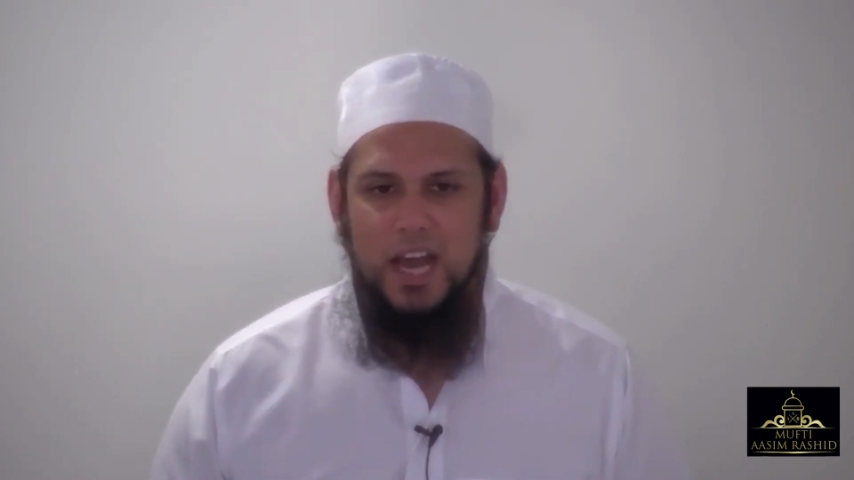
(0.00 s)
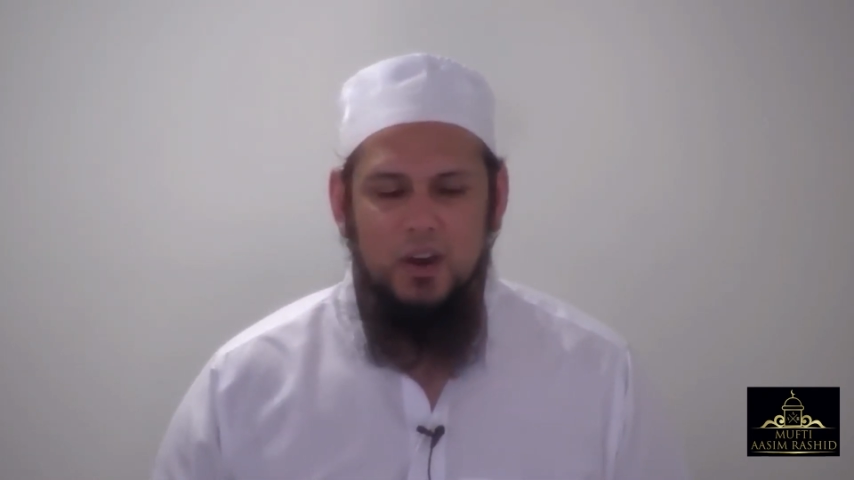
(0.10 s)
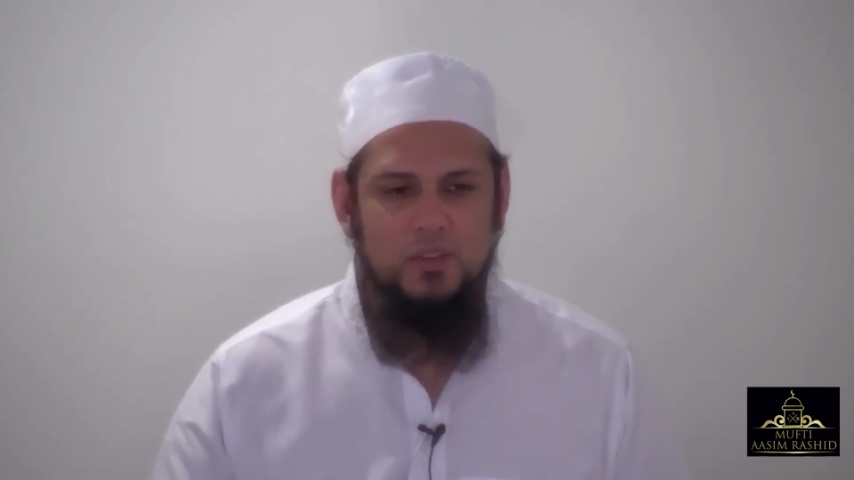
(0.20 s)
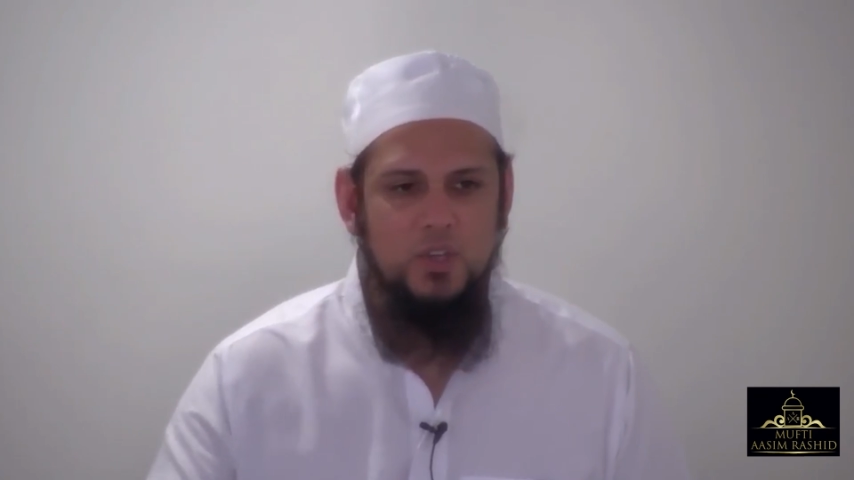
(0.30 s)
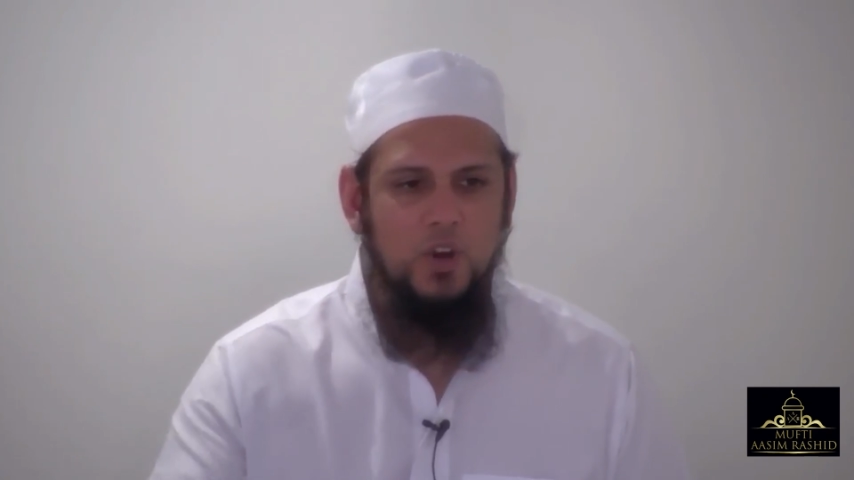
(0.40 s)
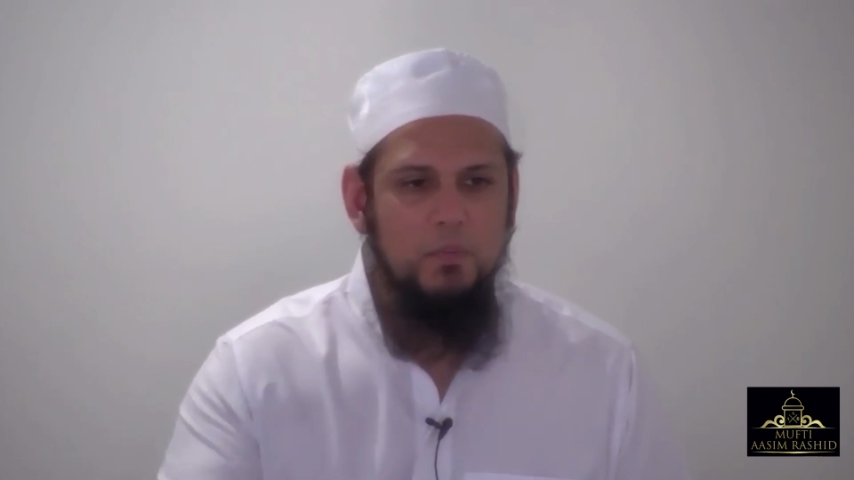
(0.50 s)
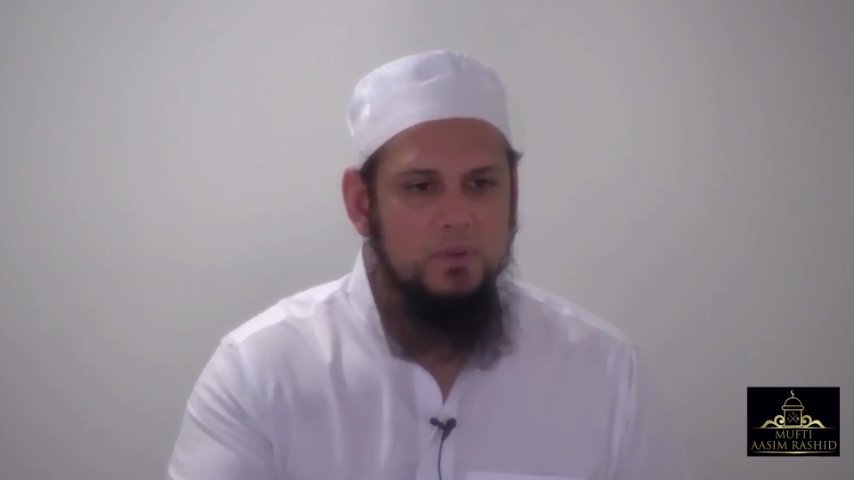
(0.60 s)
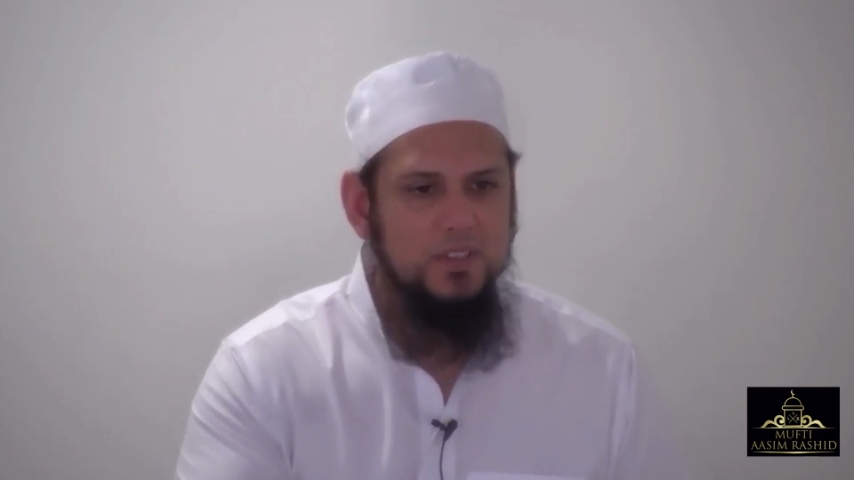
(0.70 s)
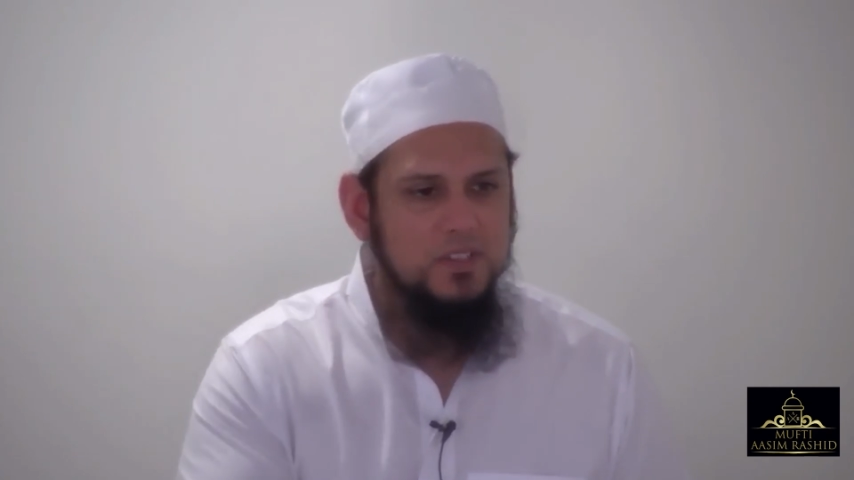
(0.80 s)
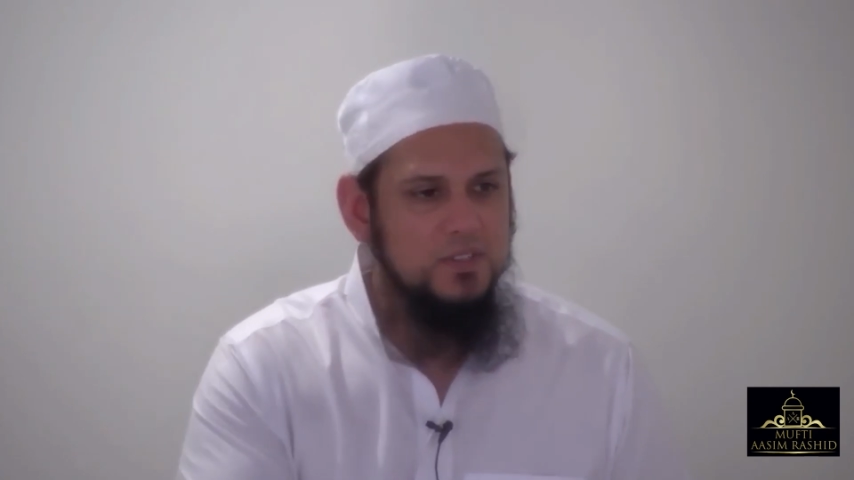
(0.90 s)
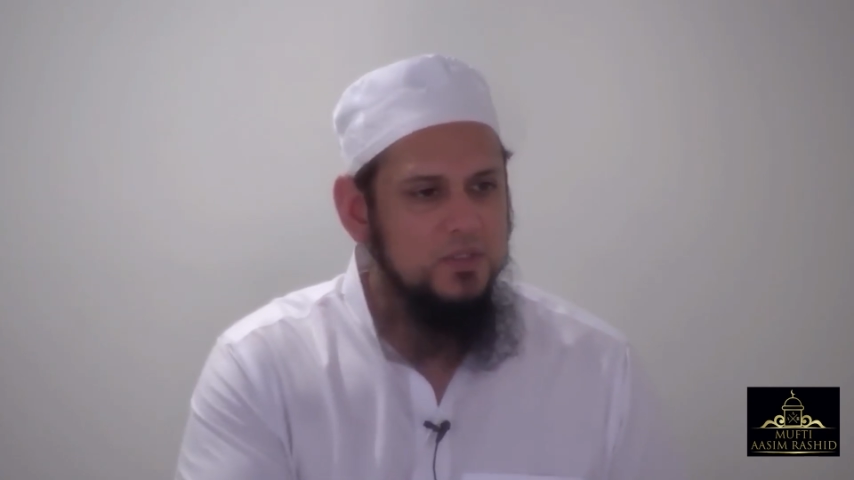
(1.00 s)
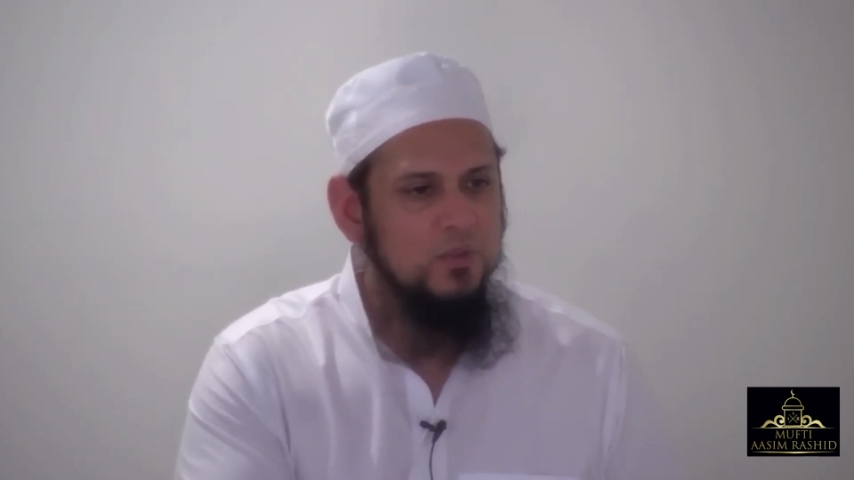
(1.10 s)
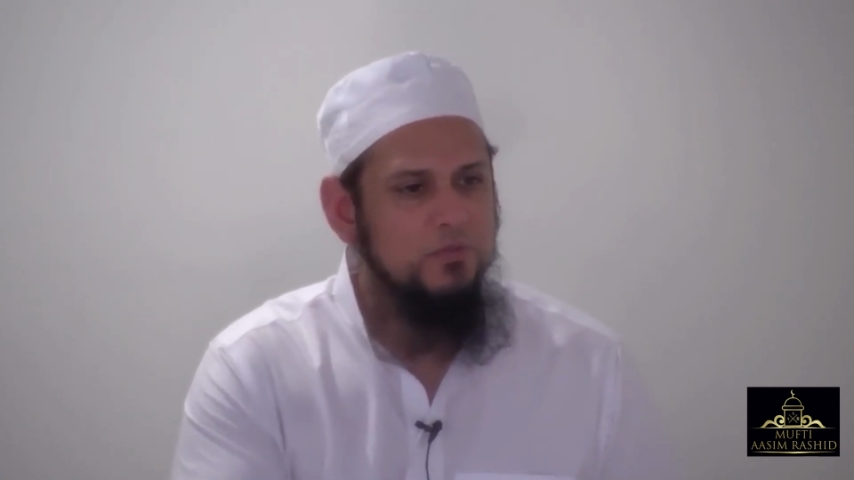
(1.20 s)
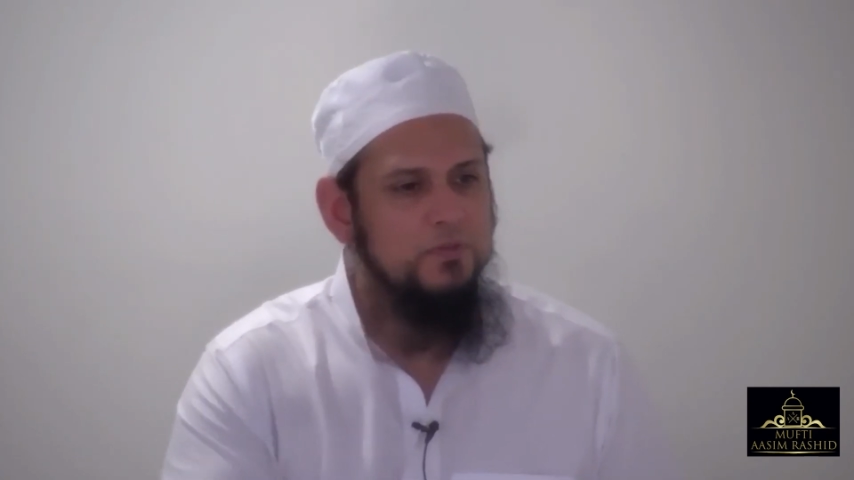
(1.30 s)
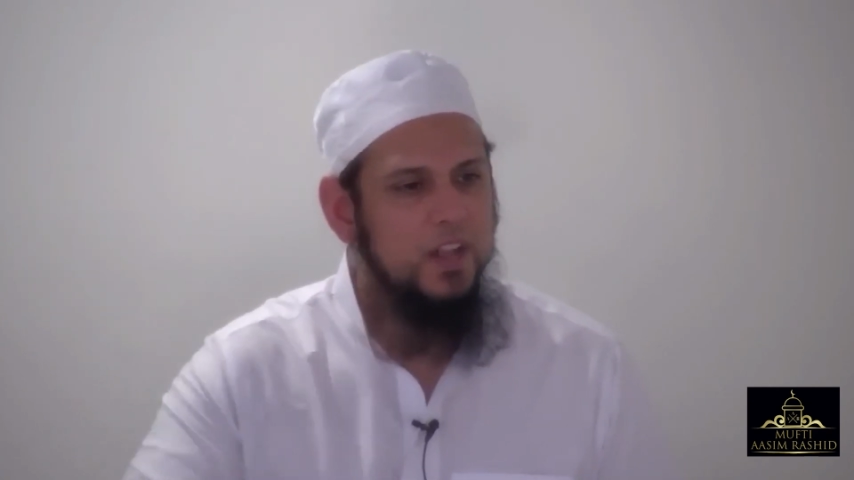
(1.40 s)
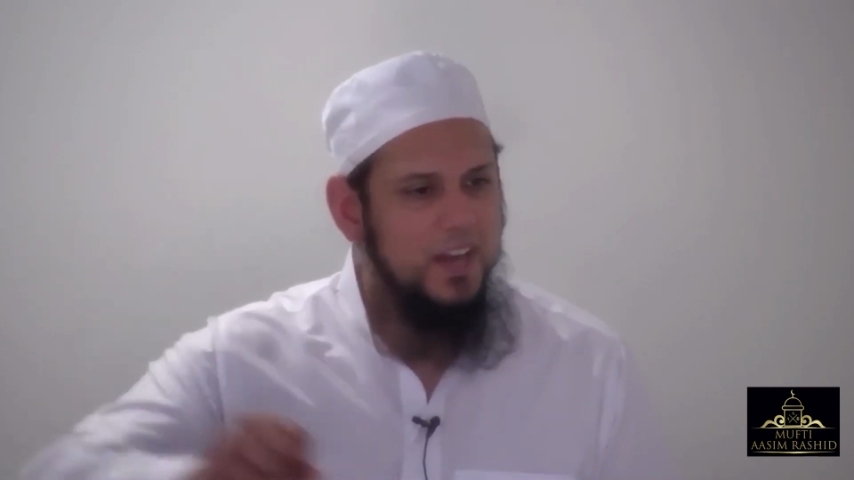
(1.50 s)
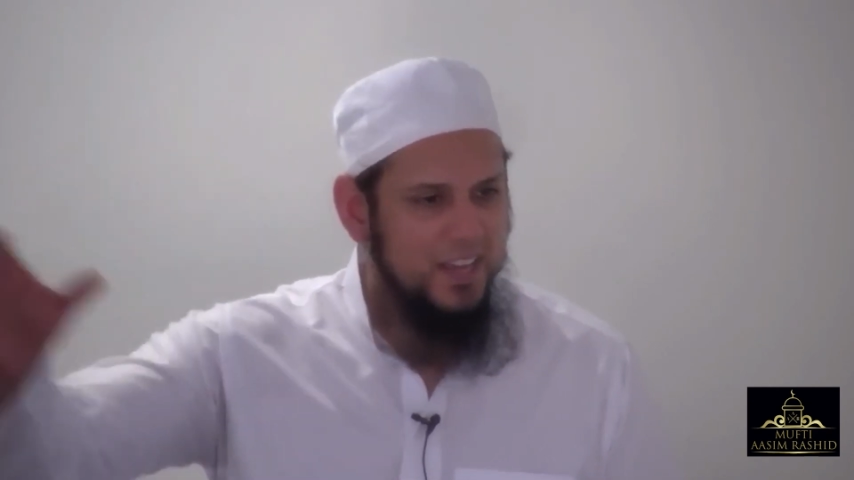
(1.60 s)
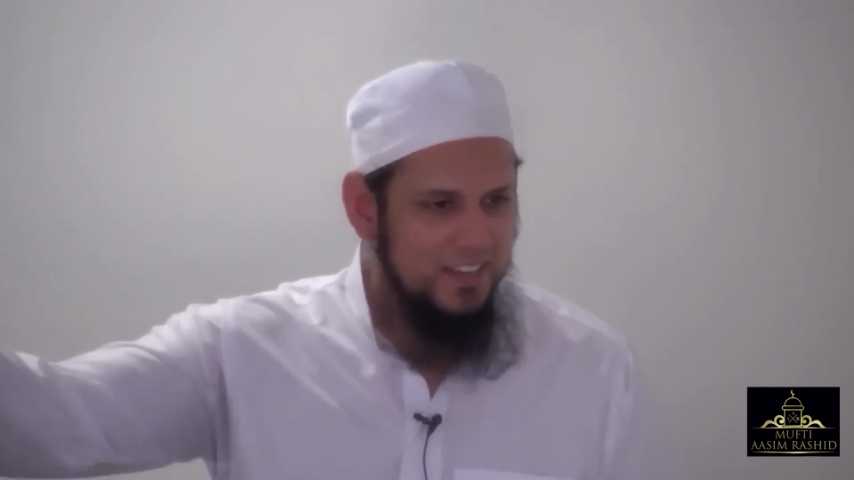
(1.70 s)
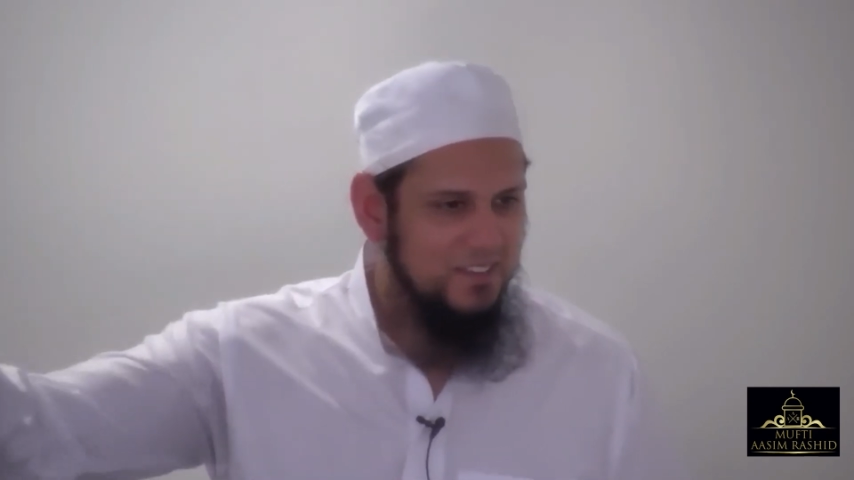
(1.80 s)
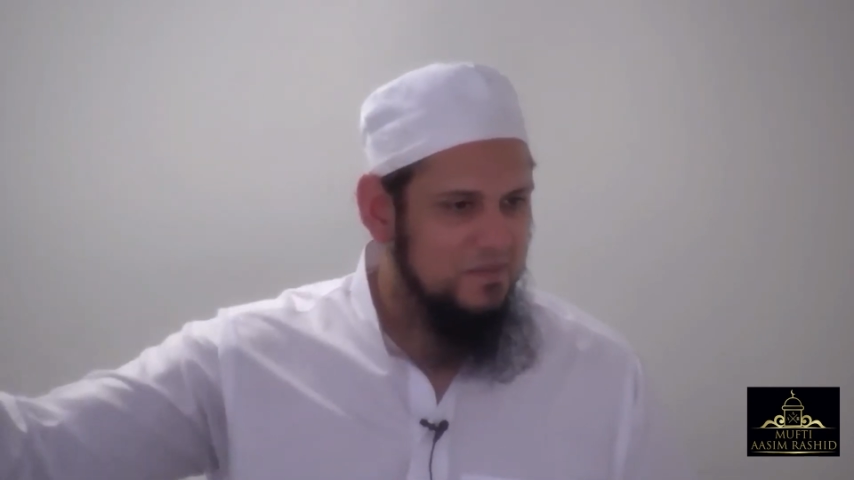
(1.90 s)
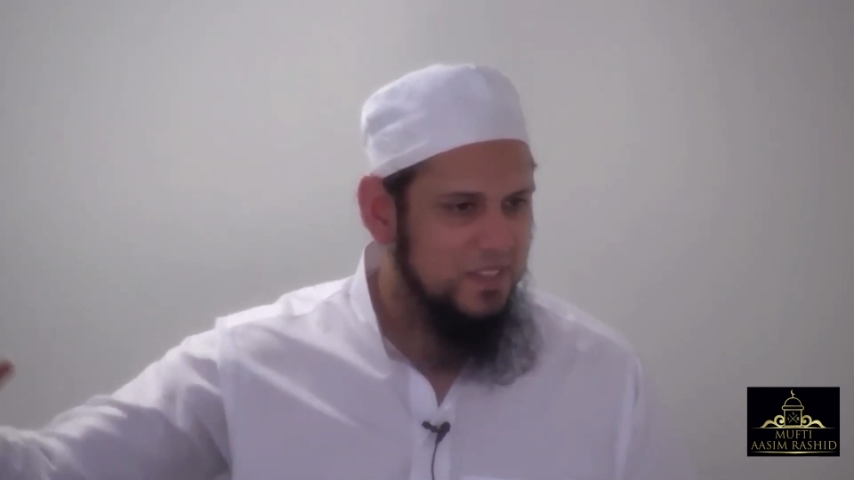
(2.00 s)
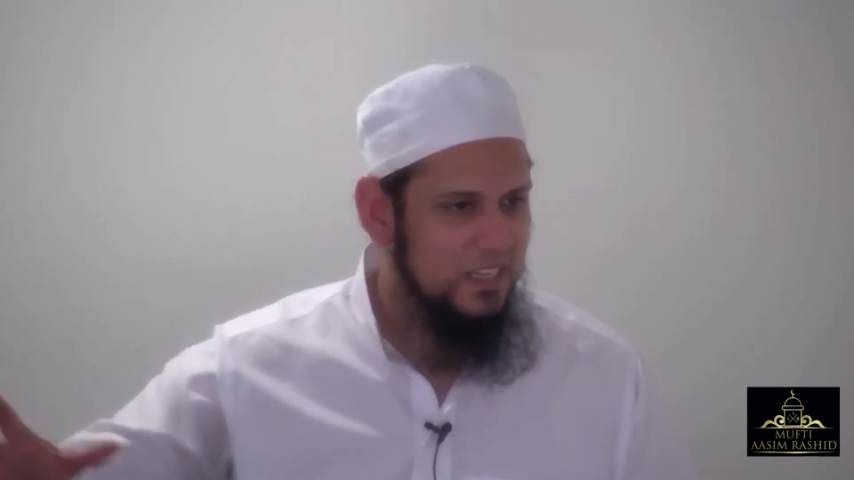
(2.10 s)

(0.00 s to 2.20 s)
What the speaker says: How the droplets go flying.